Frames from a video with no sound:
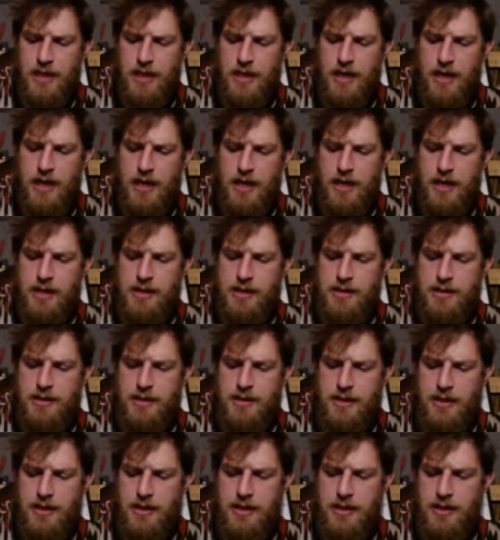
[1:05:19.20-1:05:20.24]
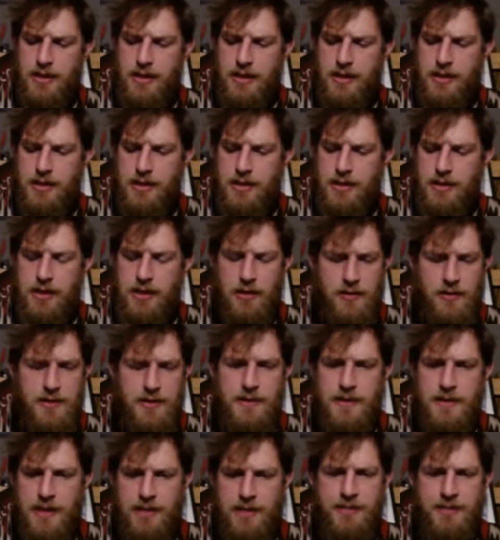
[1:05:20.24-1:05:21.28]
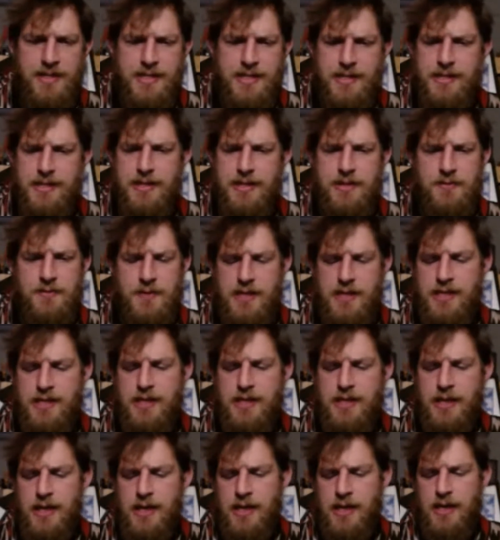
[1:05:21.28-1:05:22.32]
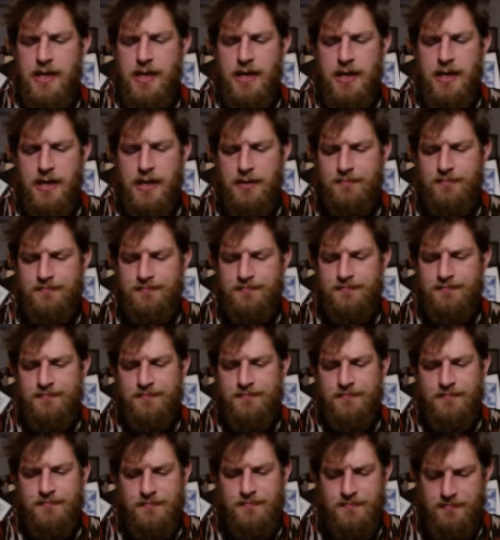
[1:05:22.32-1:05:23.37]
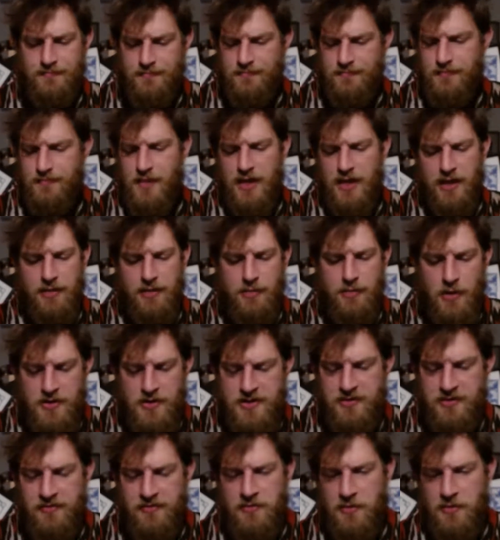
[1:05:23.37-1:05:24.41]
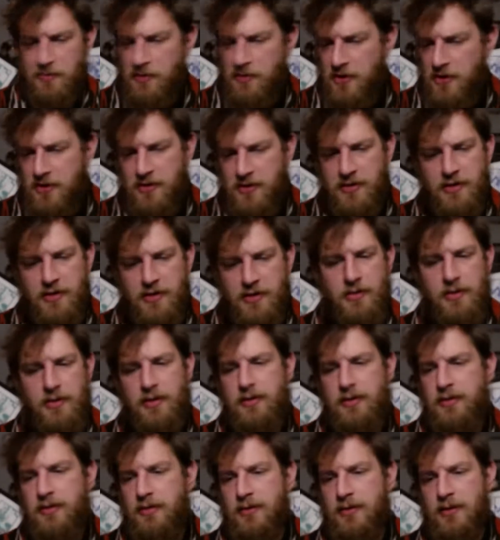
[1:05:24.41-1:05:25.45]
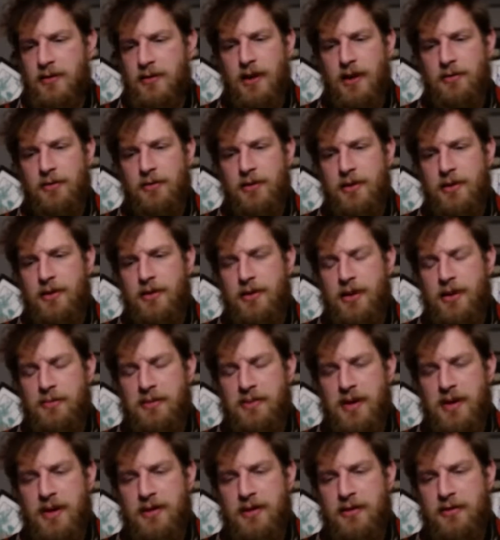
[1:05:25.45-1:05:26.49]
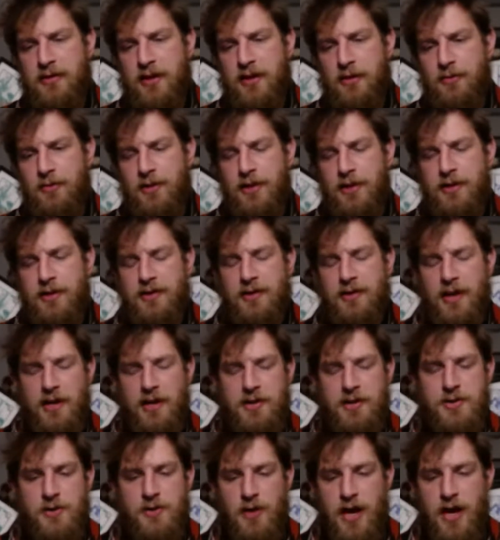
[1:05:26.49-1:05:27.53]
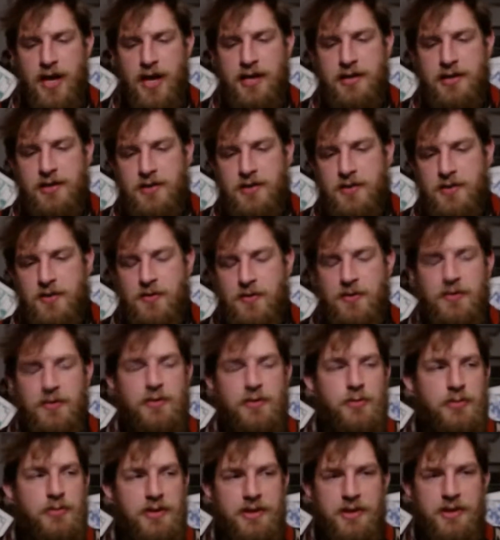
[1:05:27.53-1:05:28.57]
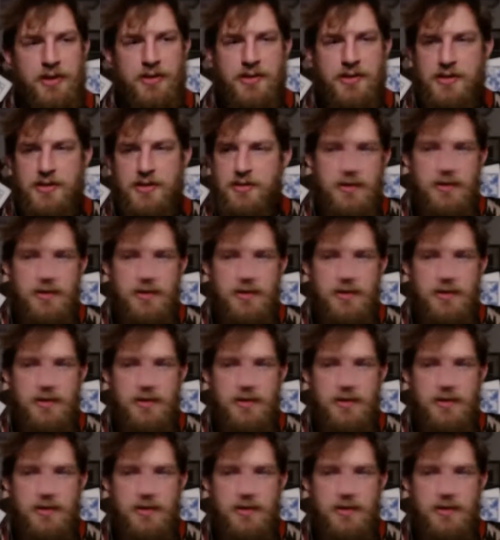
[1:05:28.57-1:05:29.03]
And go into a business situation. Most of them are pretty good to deal with. They're not really all that bad. They're not really trying to screw you, but they're just